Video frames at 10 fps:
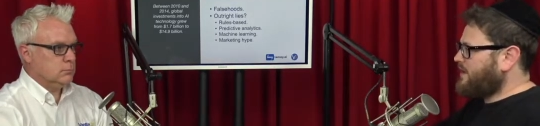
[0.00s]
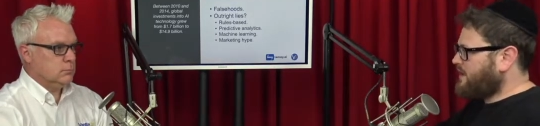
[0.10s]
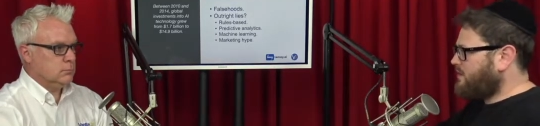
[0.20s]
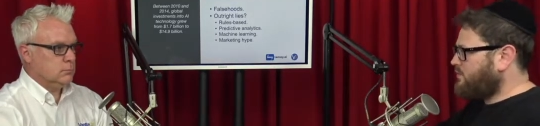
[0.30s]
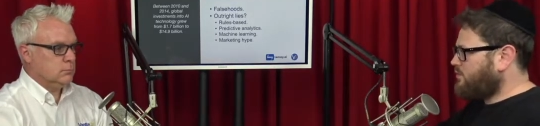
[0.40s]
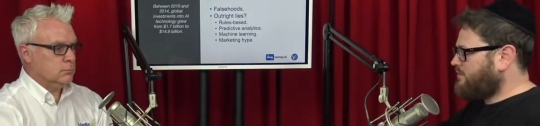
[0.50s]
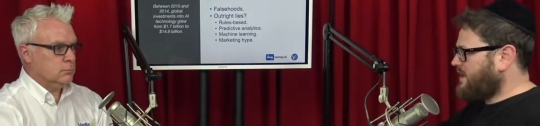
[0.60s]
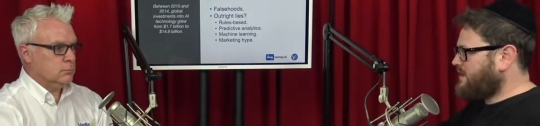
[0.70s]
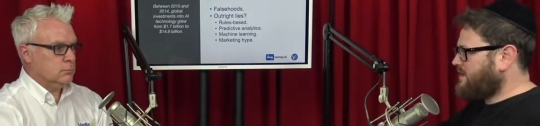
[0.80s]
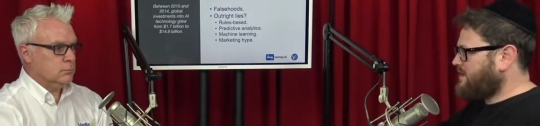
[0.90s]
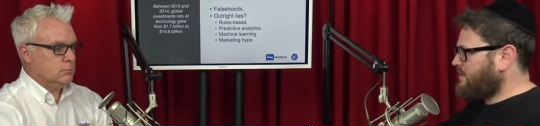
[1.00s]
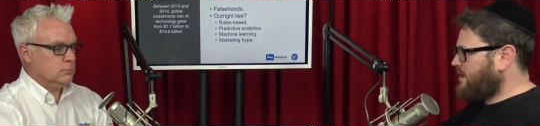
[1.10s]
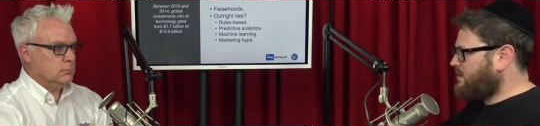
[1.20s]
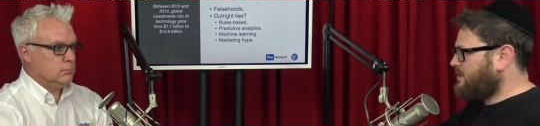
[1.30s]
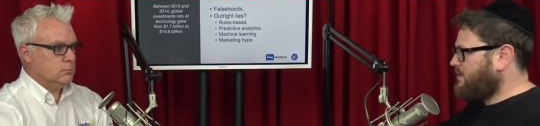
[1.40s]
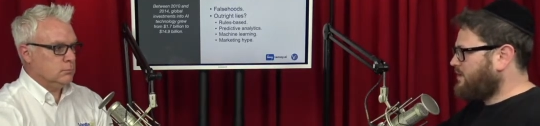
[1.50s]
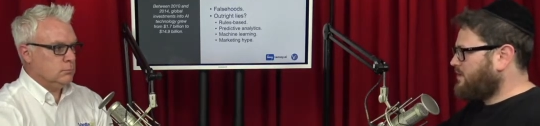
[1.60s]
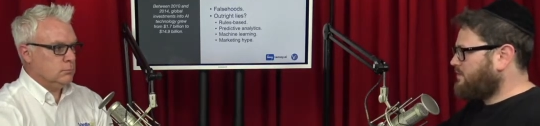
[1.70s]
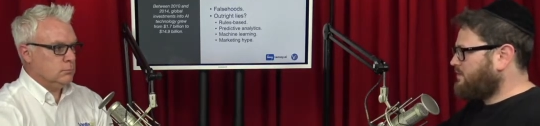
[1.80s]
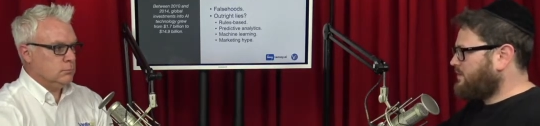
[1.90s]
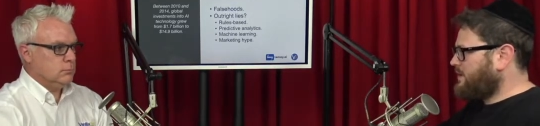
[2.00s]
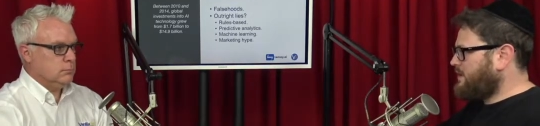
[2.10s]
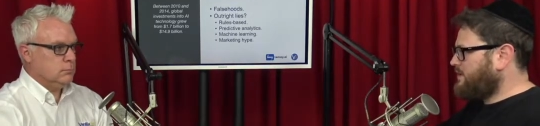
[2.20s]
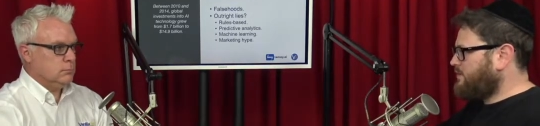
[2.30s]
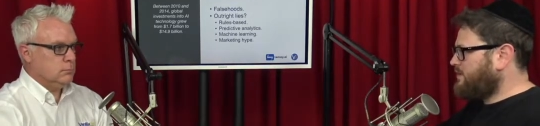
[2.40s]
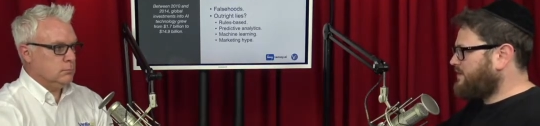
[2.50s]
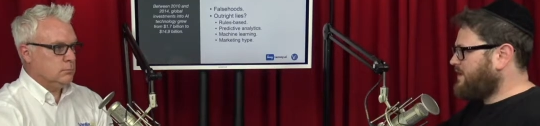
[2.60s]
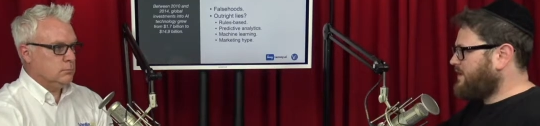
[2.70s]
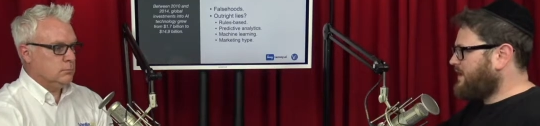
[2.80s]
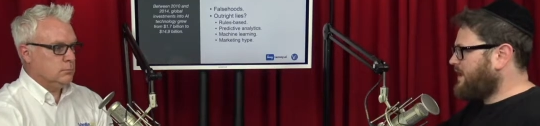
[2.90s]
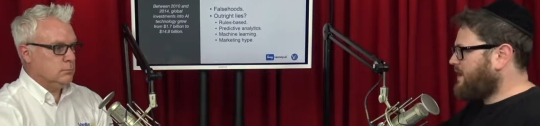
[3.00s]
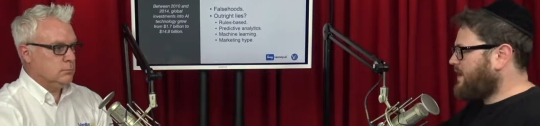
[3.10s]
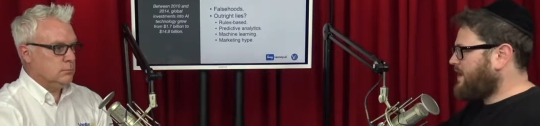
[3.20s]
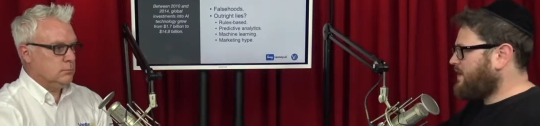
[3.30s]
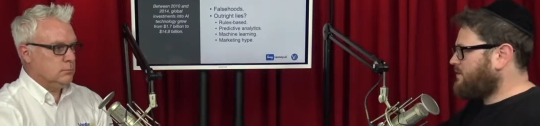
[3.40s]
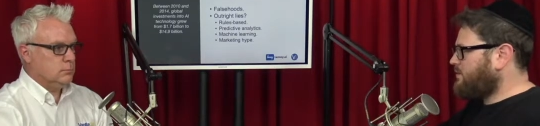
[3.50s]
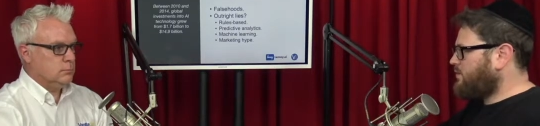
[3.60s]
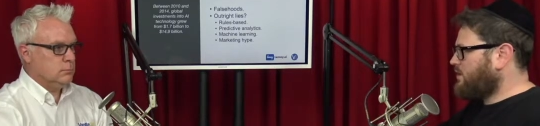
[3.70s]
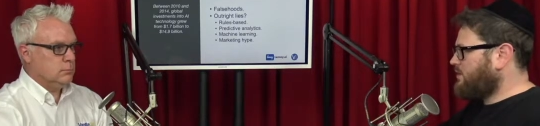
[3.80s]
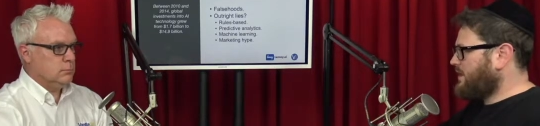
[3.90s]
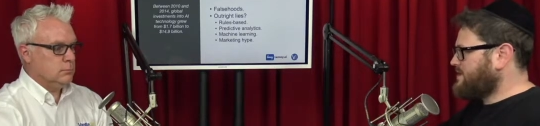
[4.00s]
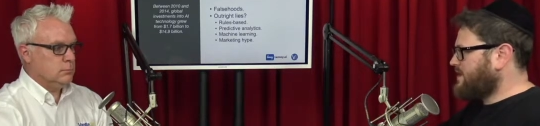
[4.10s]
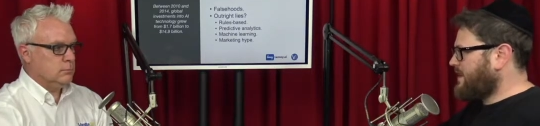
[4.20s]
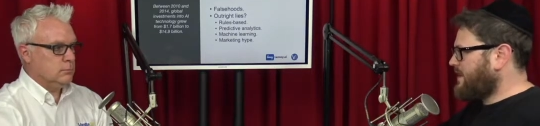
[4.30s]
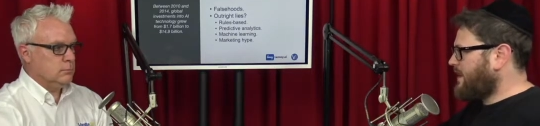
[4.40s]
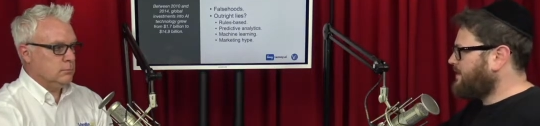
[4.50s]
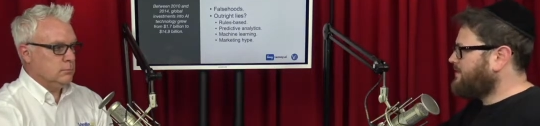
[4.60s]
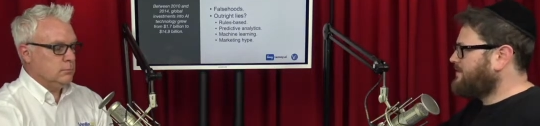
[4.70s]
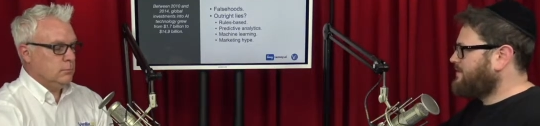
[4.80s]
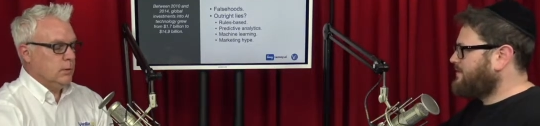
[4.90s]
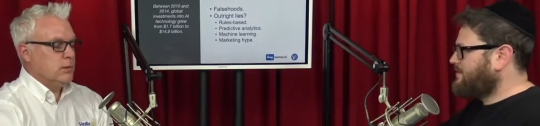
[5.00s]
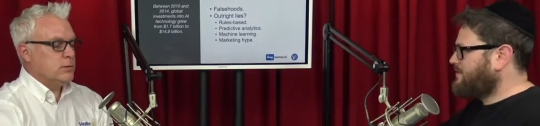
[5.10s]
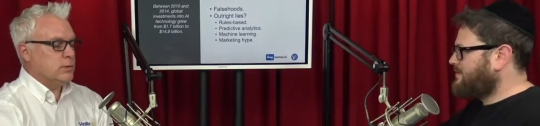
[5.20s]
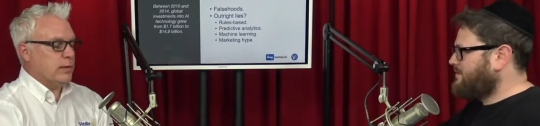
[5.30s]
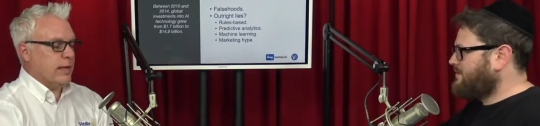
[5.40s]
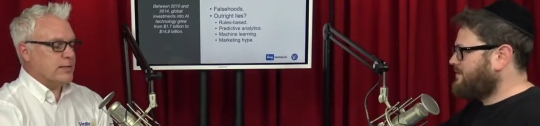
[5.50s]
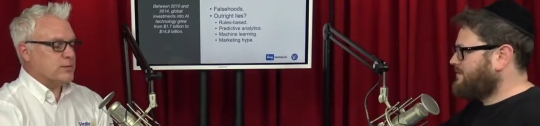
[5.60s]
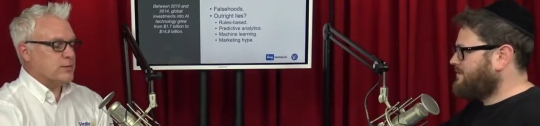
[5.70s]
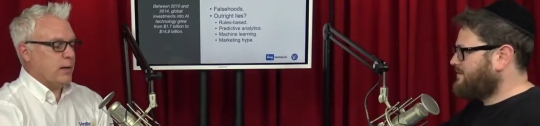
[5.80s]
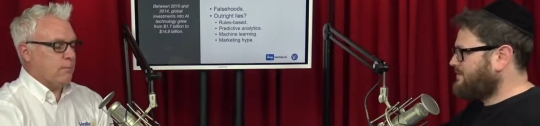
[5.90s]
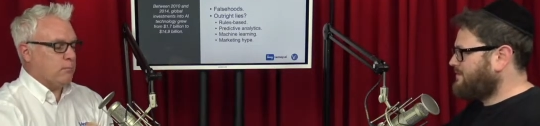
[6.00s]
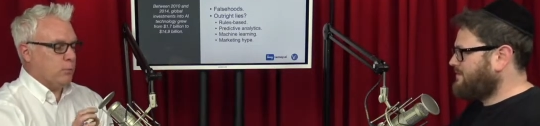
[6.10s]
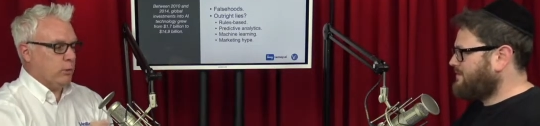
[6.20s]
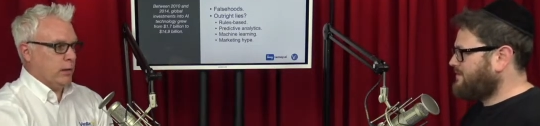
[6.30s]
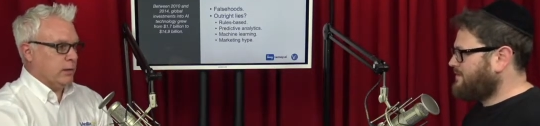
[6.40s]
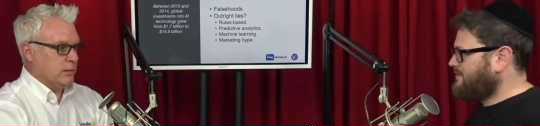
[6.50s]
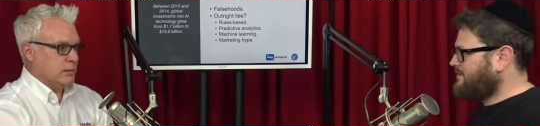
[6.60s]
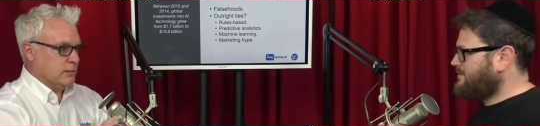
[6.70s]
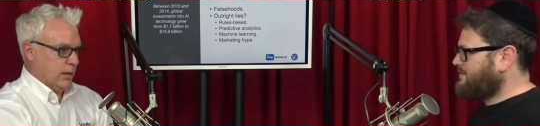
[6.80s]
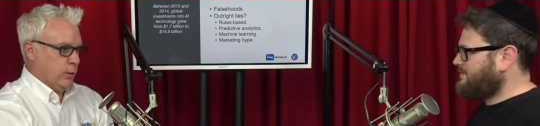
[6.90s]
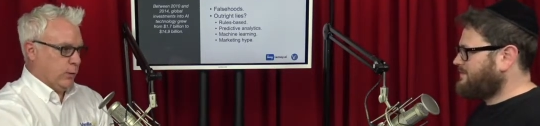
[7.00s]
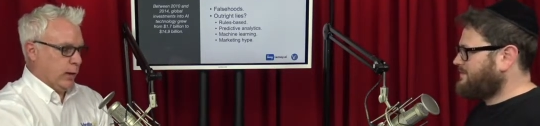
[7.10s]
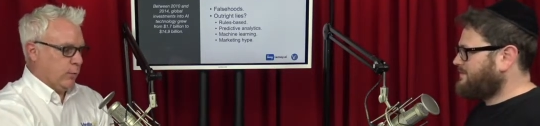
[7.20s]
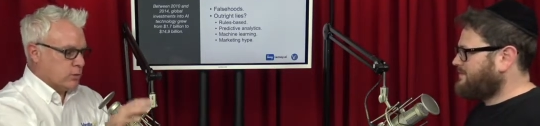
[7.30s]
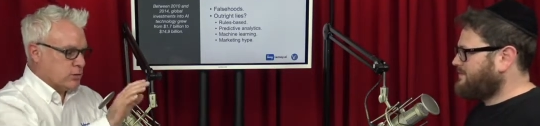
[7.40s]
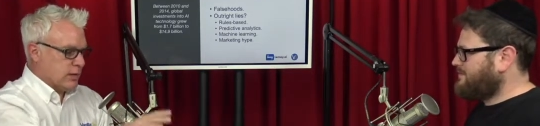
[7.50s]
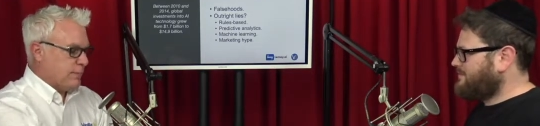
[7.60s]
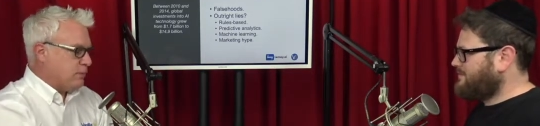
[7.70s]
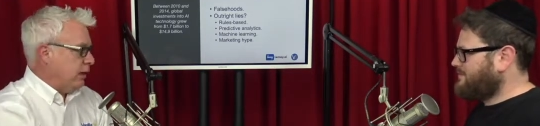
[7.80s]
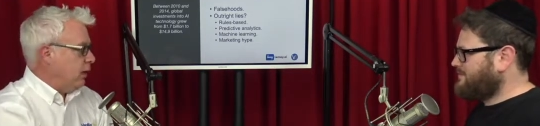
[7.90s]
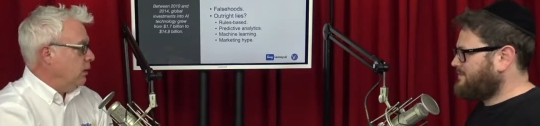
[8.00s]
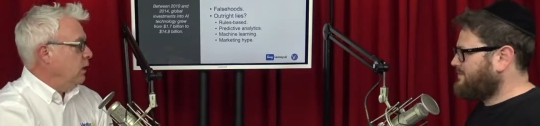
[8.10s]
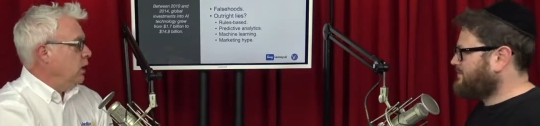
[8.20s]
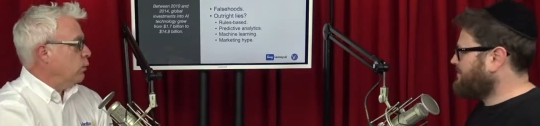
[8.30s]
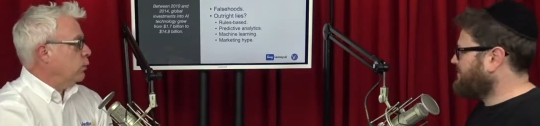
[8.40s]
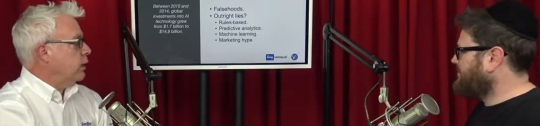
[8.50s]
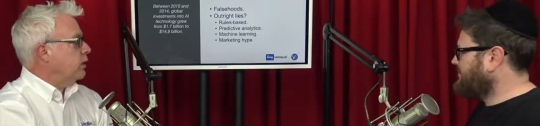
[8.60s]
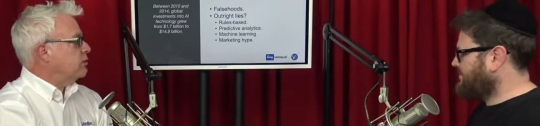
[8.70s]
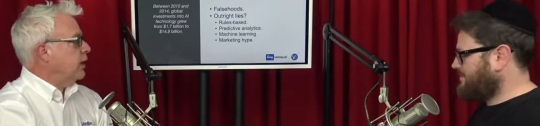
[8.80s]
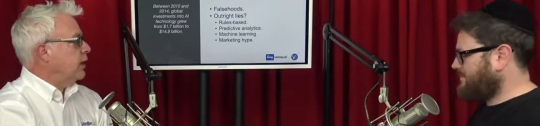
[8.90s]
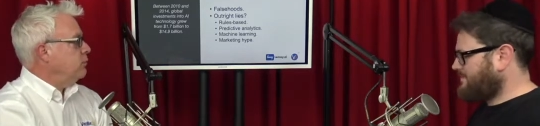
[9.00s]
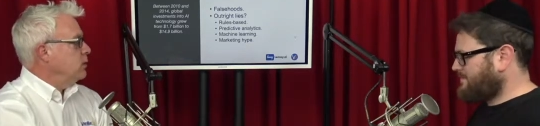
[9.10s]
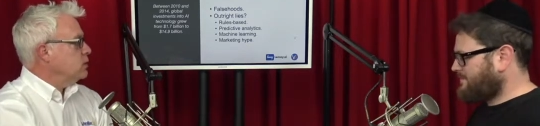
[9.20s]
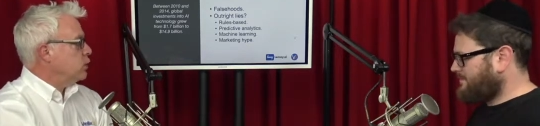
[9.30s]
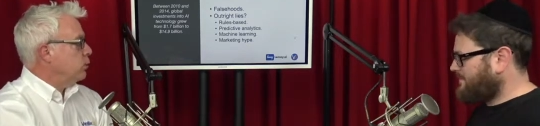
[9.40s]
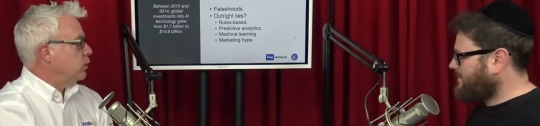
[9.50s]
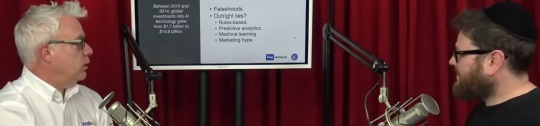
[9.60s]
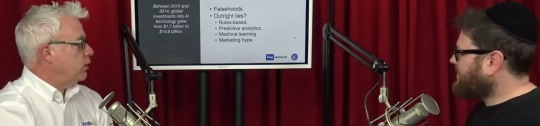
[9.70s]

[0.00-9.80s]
Speaker 1: data will make the thing better, either you didn't need A I or it's not A I. So that's
Speaker 2: a brilliant takeaway. We're going to stop you there. We're running out of time. So we're going